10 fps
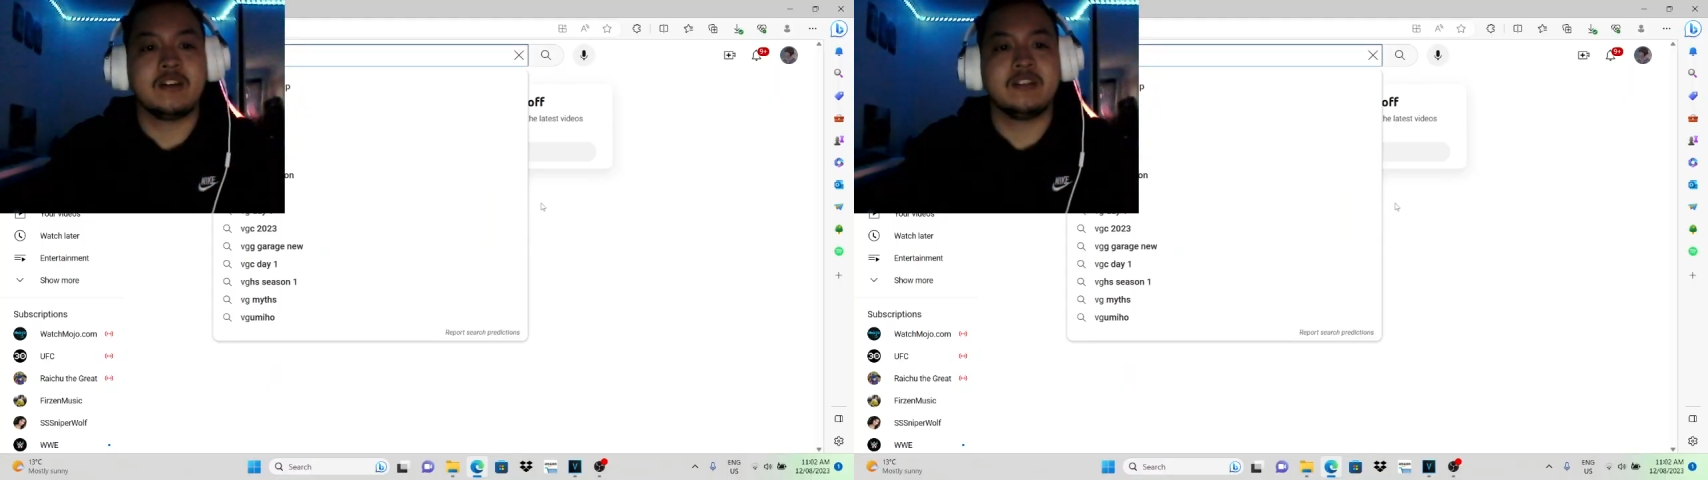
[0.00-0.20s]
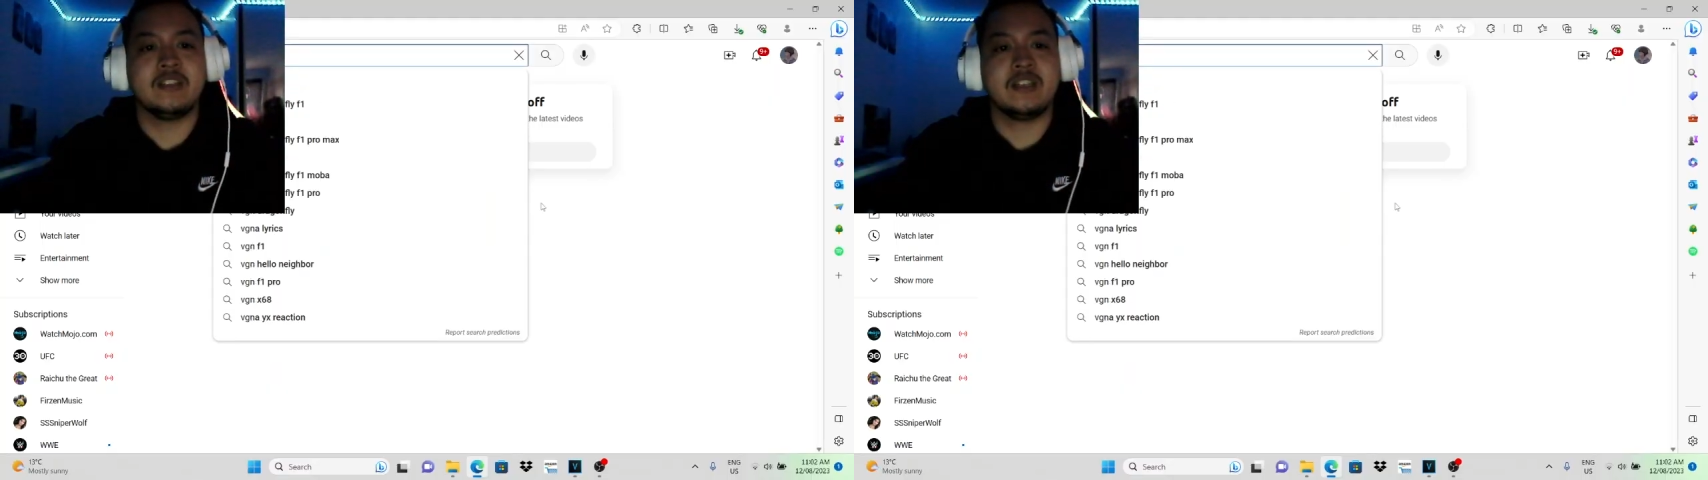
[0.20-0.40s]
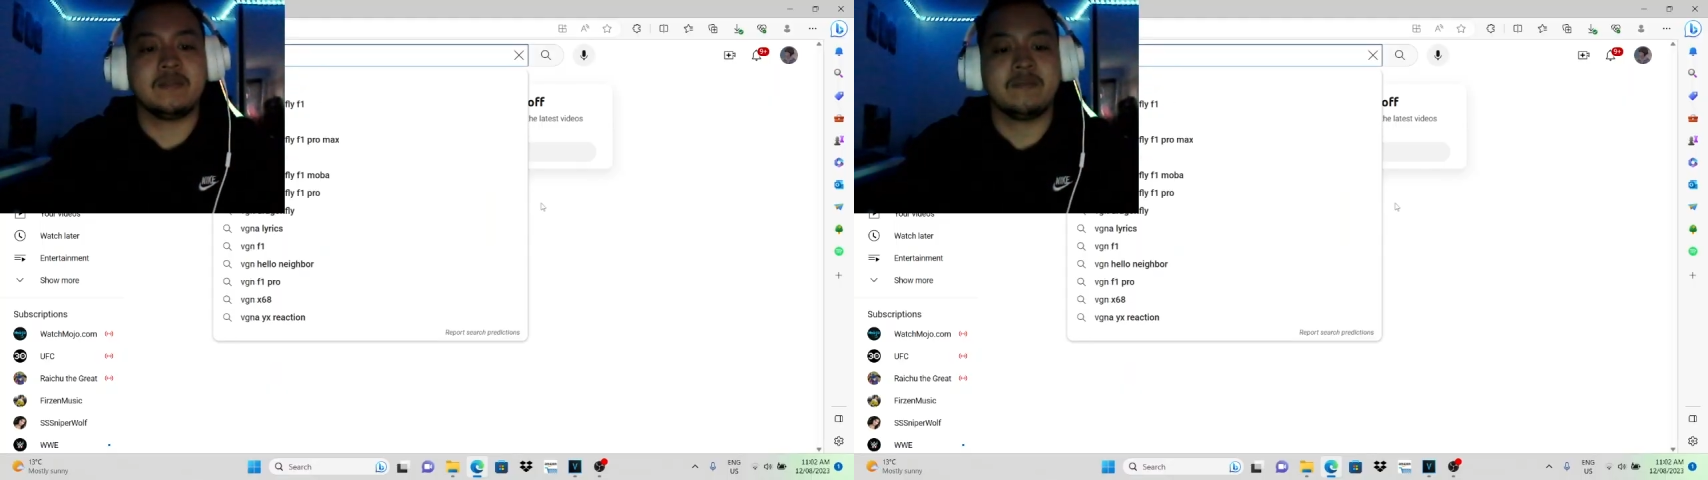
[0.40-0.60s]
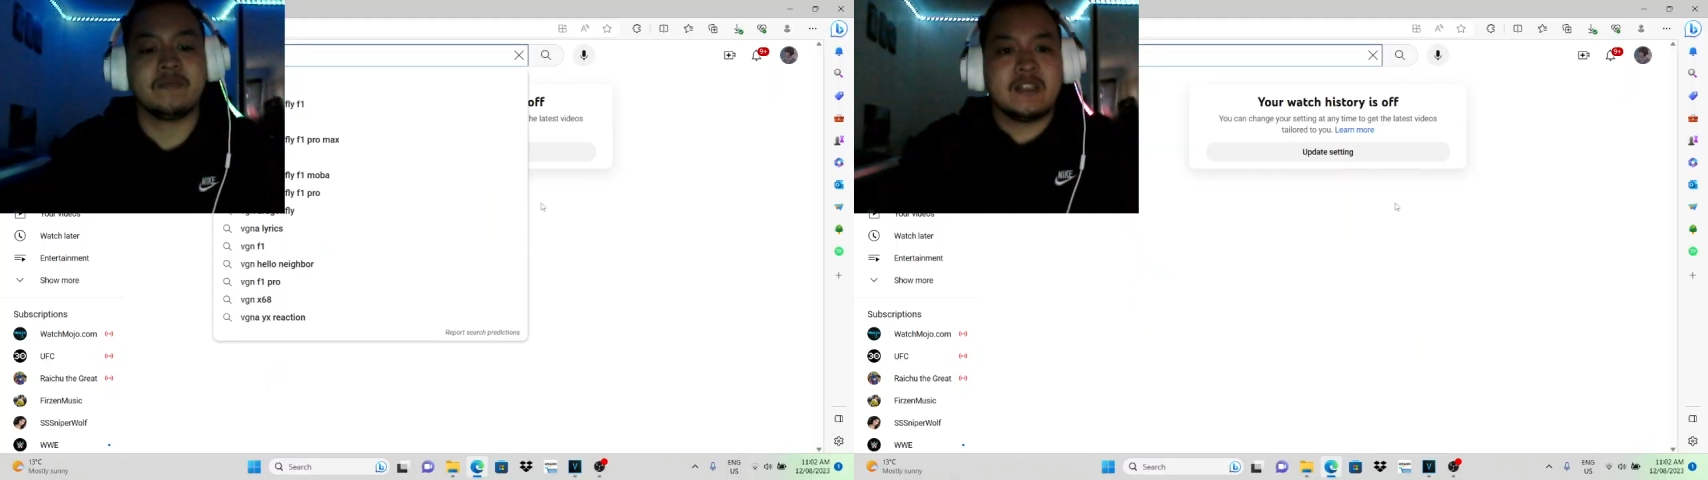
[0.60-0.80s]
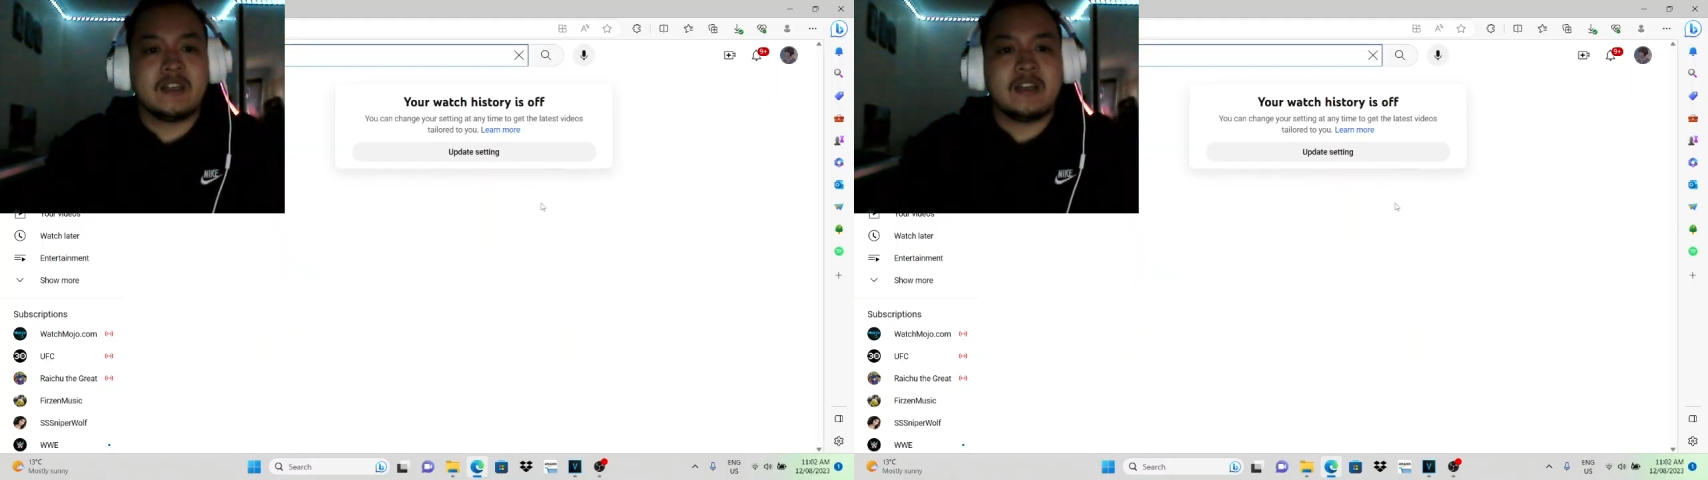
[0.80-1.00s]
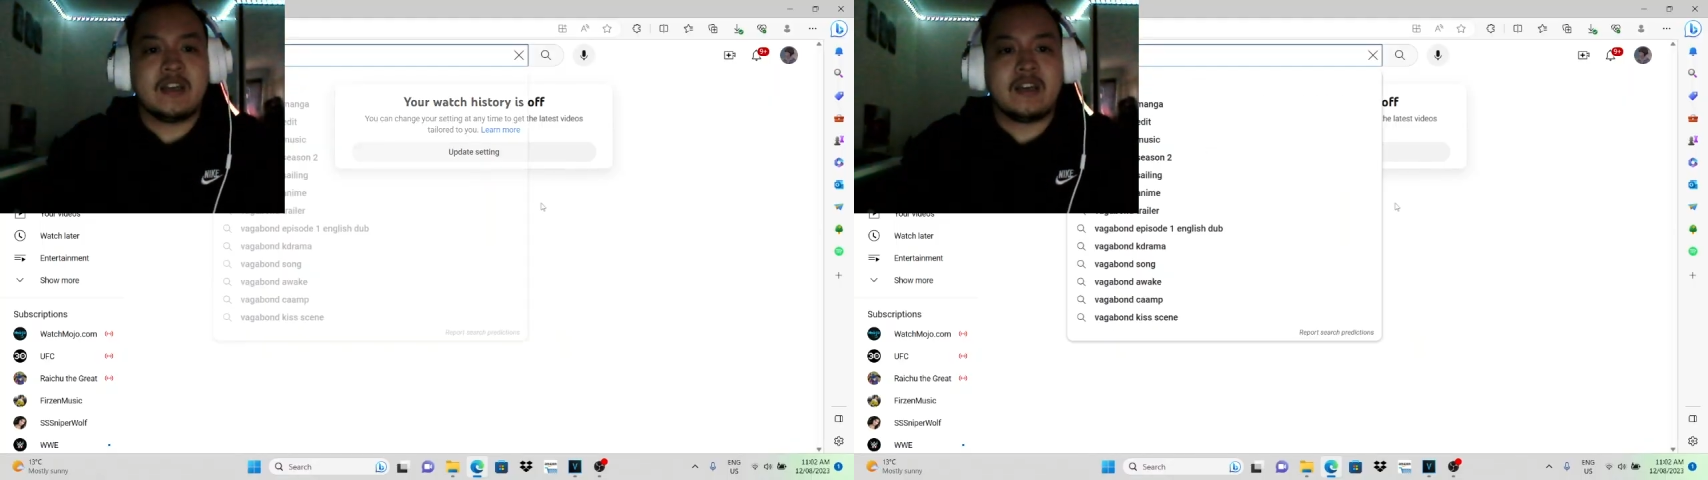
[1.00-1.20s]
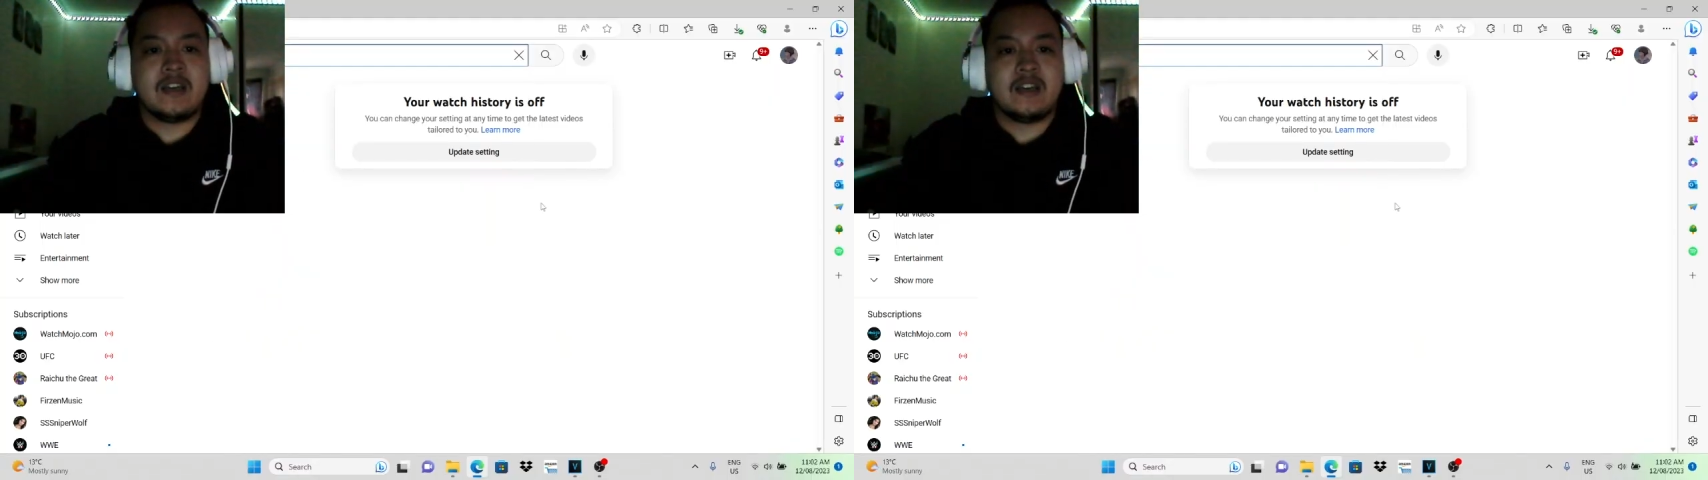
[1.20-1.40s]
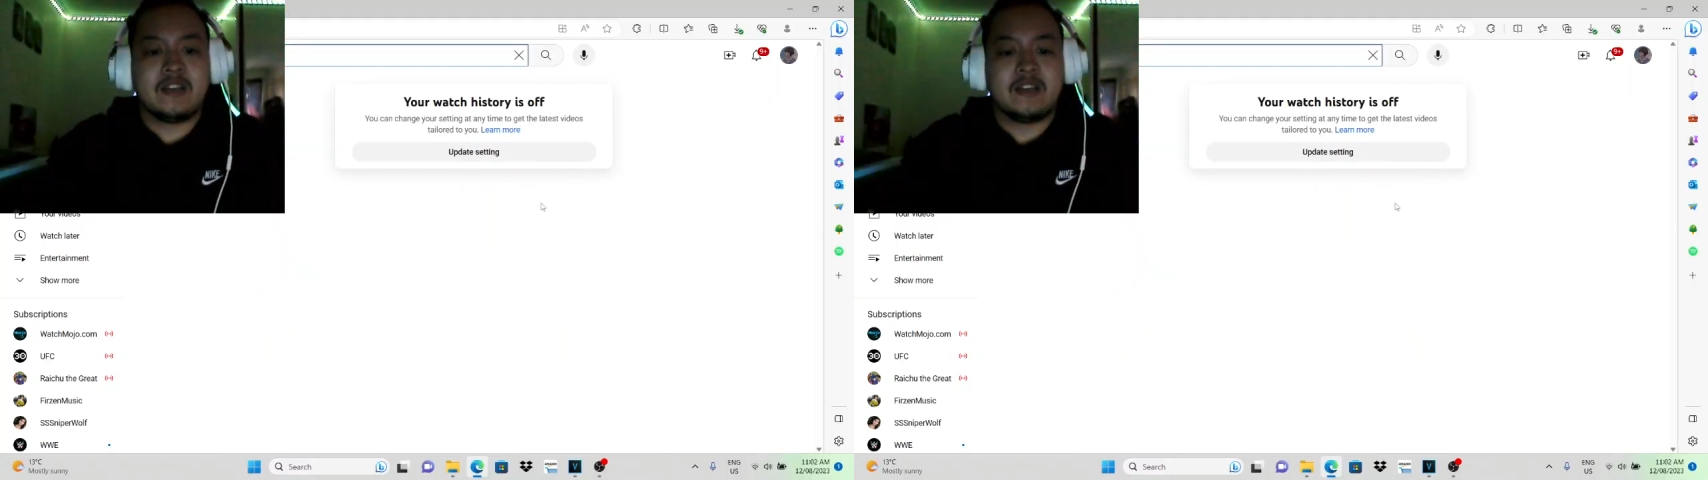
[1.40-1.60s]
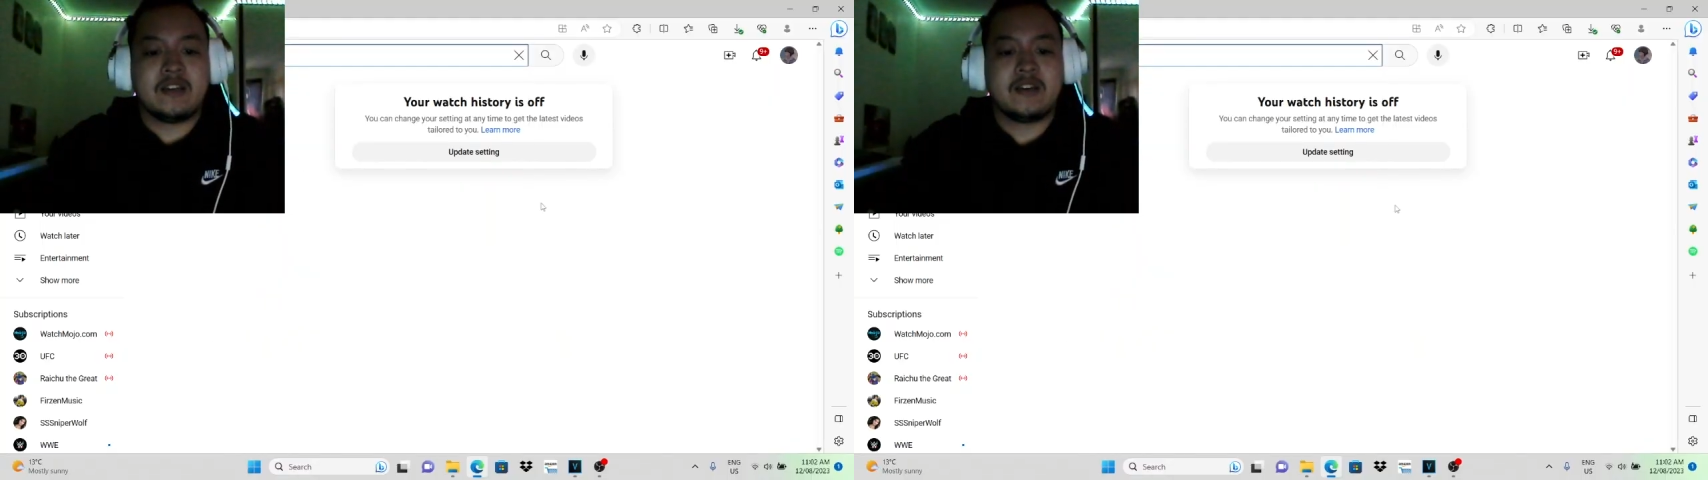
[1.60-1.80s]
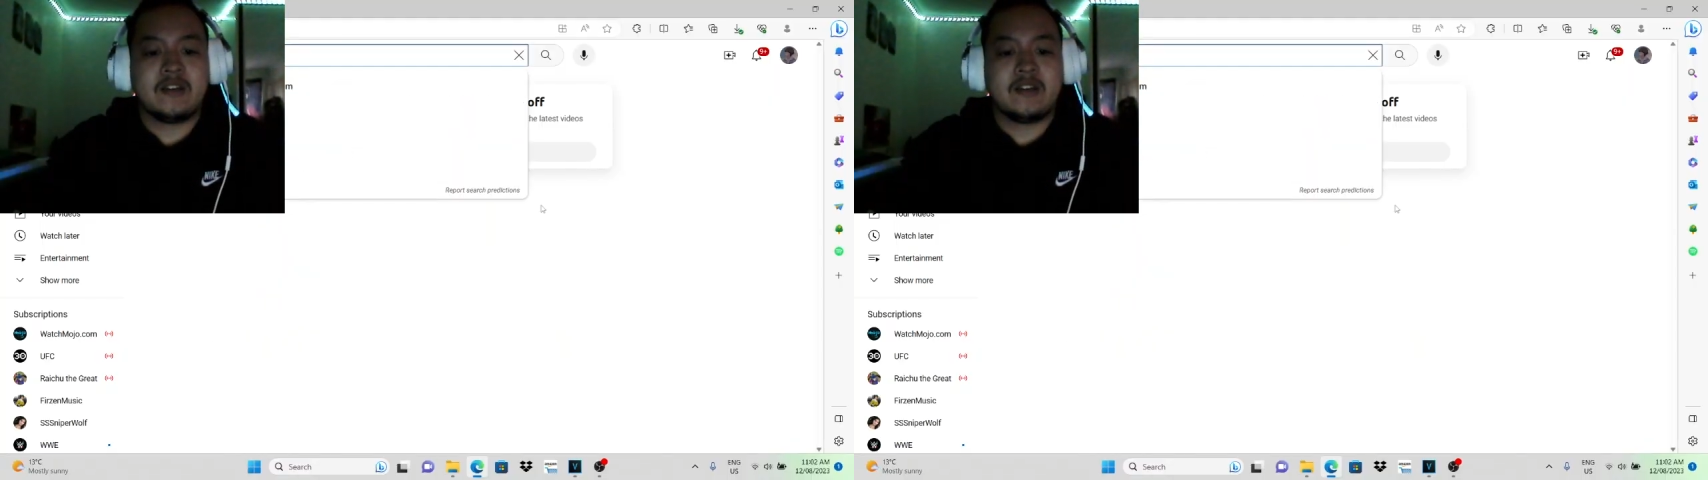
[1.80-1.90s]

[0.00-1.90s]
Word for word: her name and